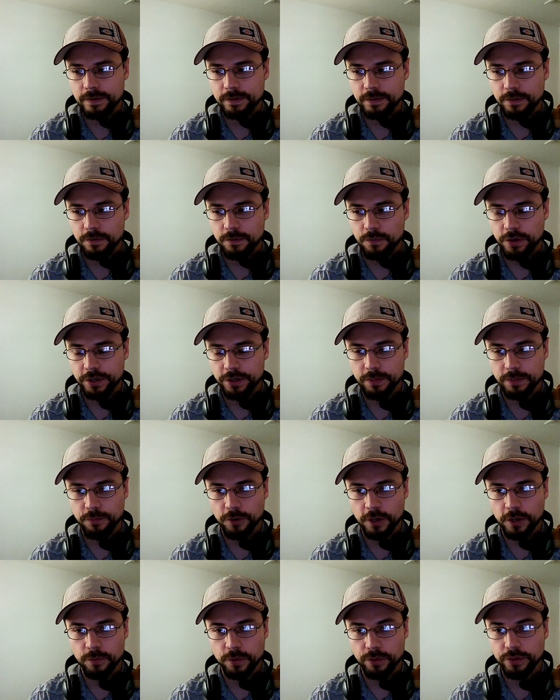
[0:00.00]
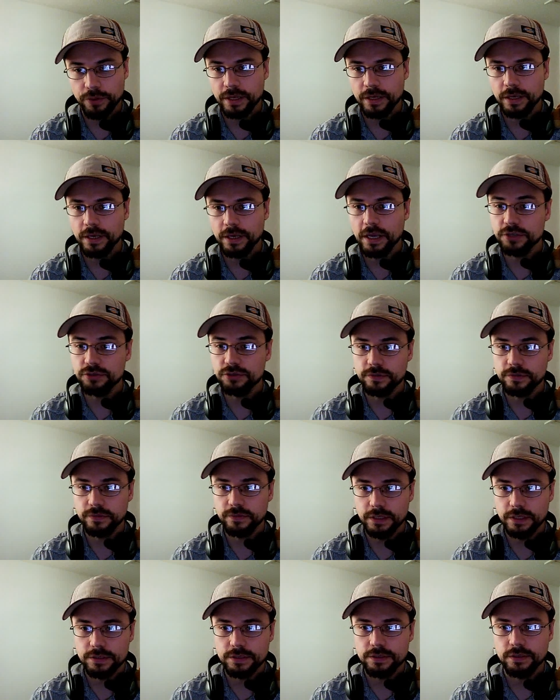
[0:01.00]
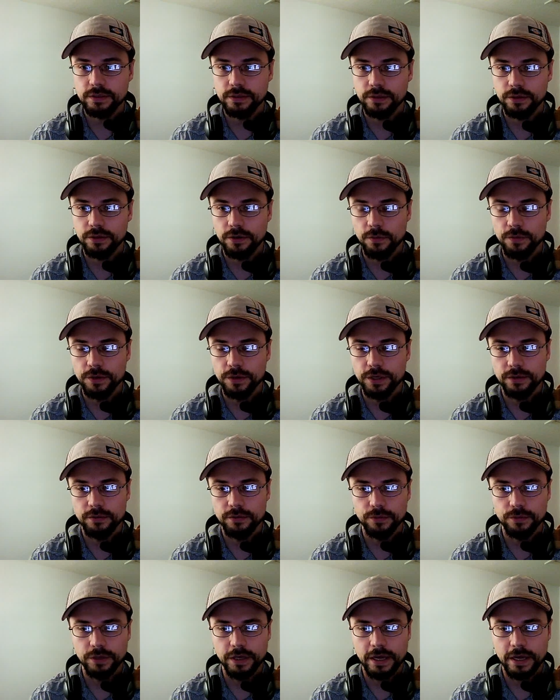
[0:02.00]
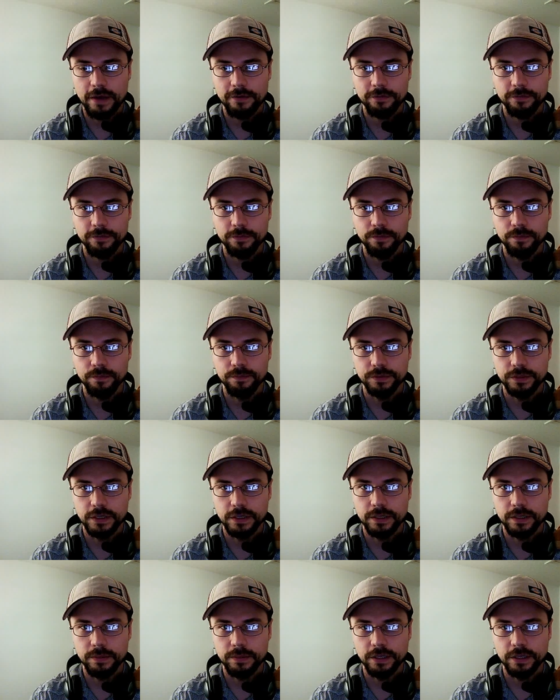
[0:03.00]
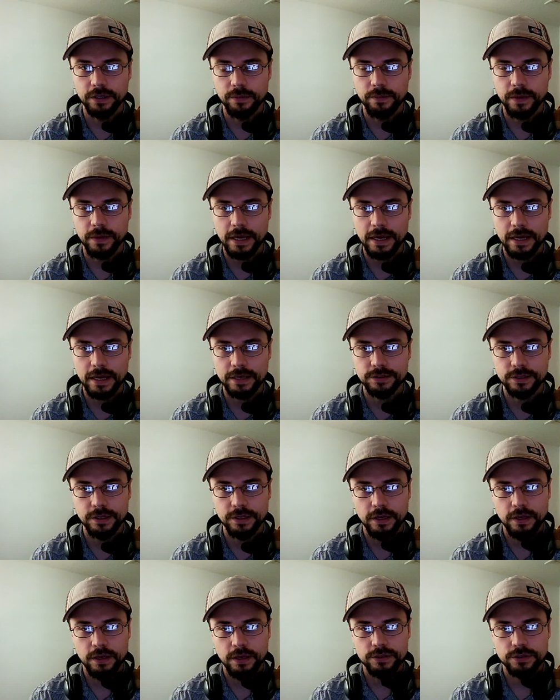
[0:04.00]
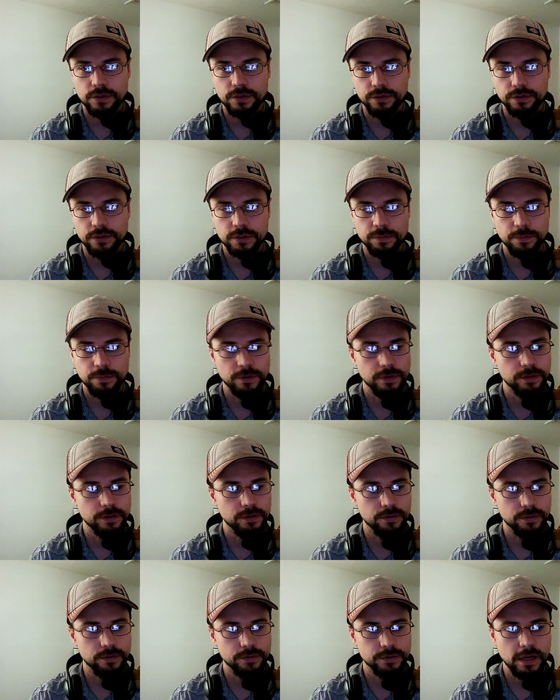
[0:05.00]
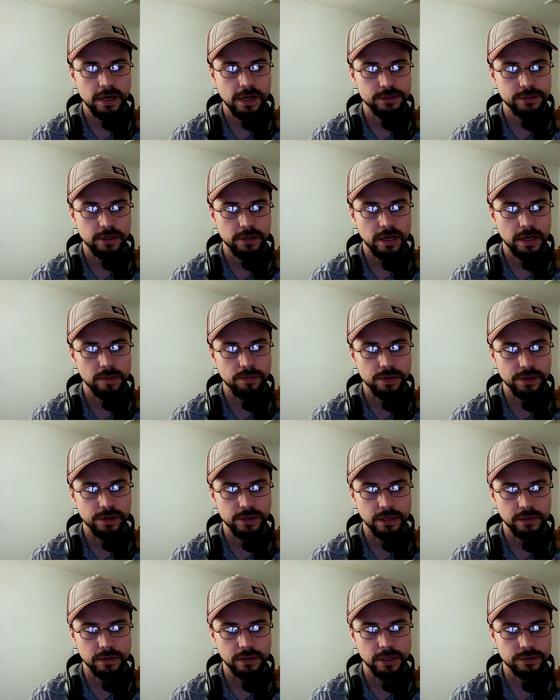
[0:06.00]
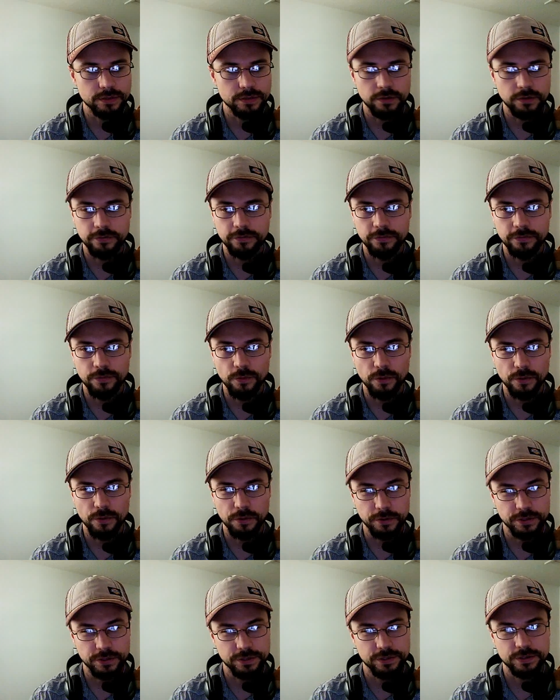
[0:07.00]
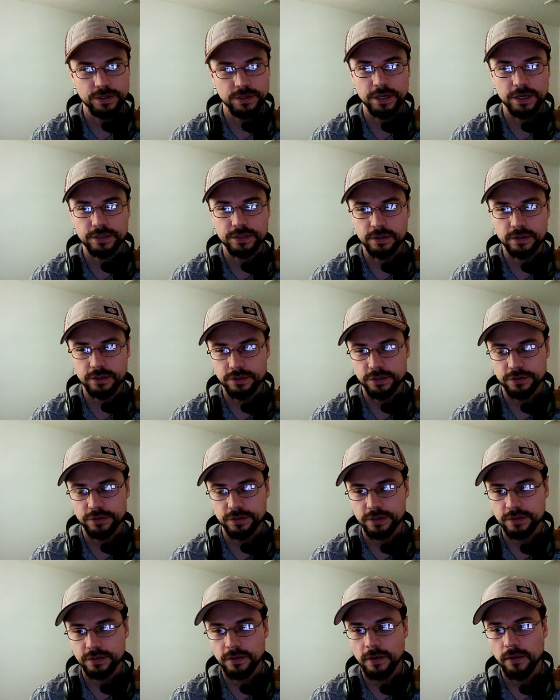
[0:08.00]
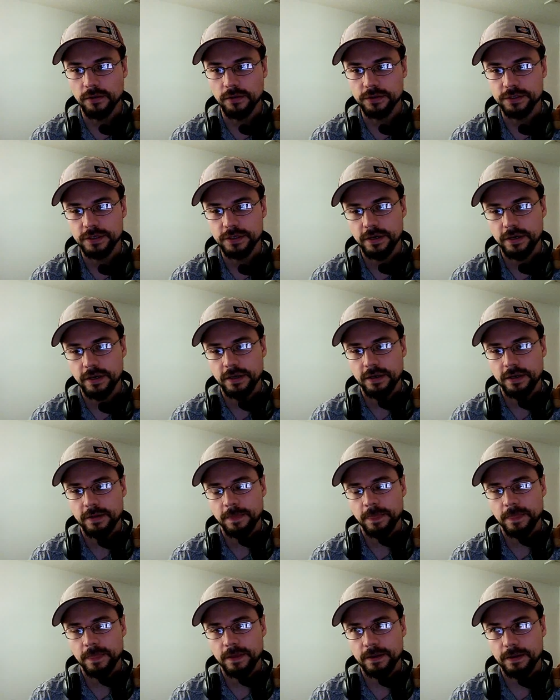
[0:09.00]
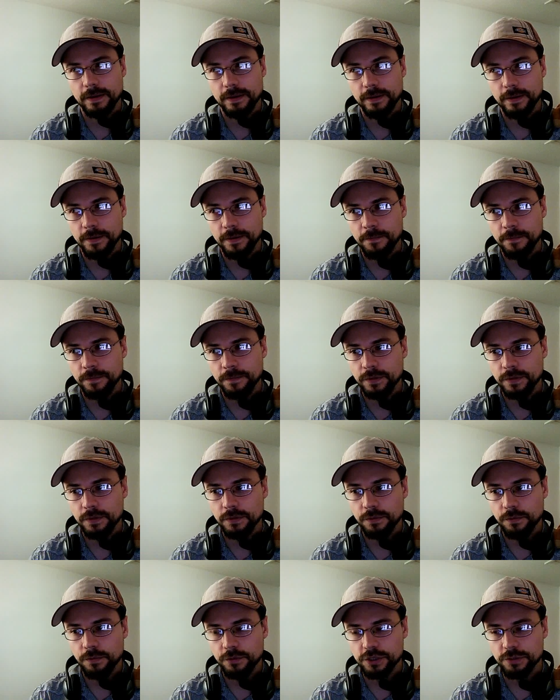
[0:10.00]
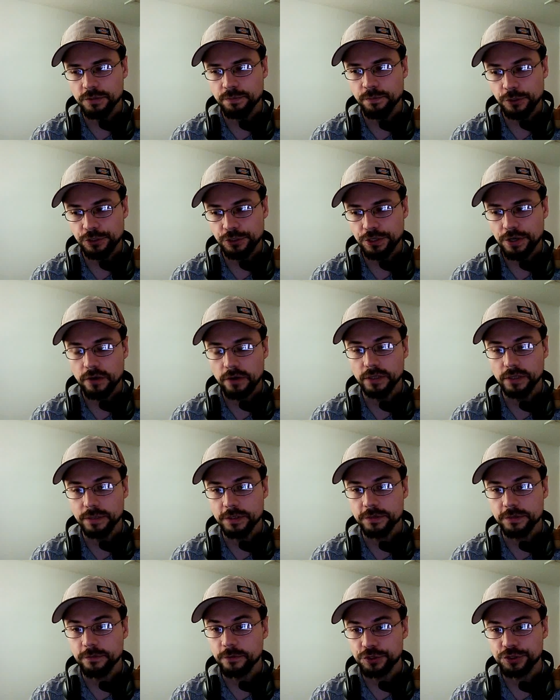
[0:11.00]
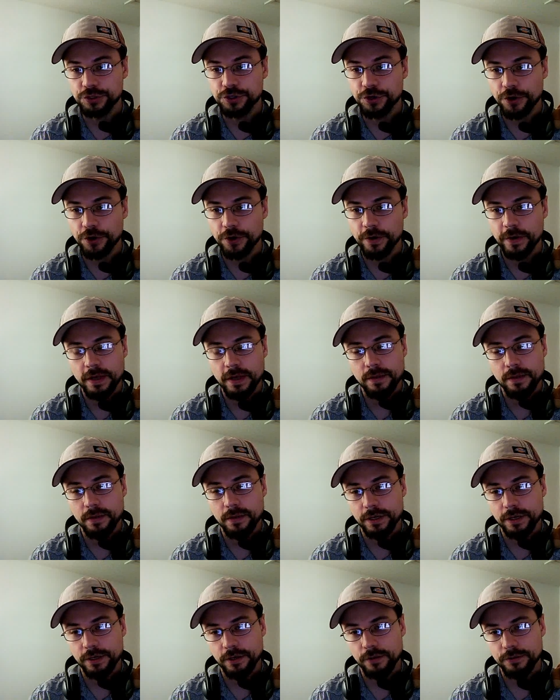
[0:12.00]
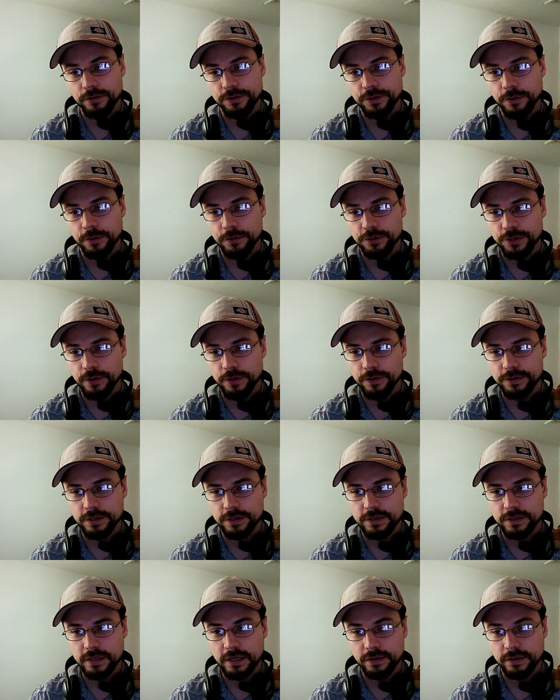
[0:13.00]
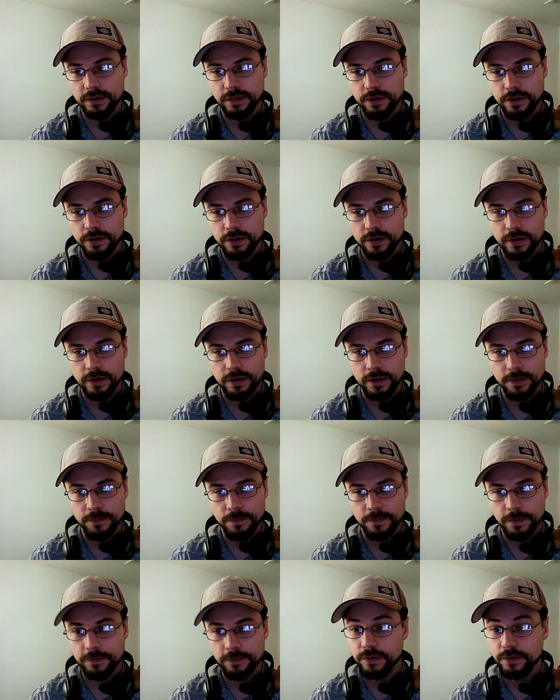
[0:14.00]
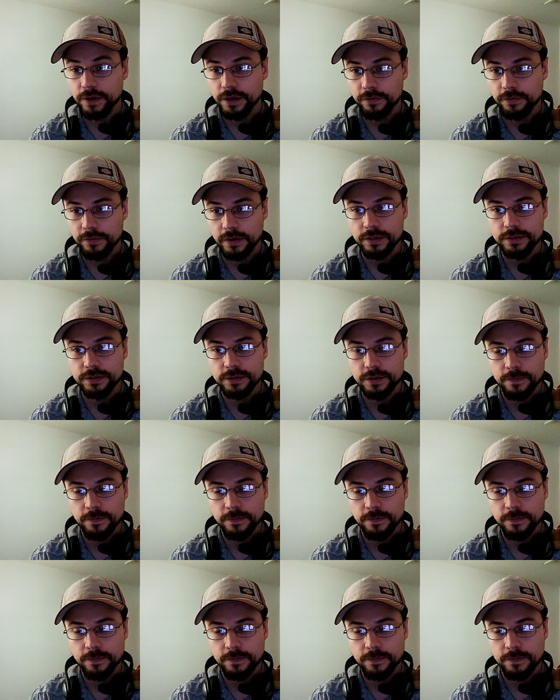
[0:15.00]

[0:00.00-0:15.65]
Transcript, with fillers: we're at the point where we can engage those fleets. You know, we we have done that in the past. So at this point, you know, those guys are not bringing less than four or six logistics alts, um, which is pushing our limits for sure. But it also shows us that they're um, afraid of us.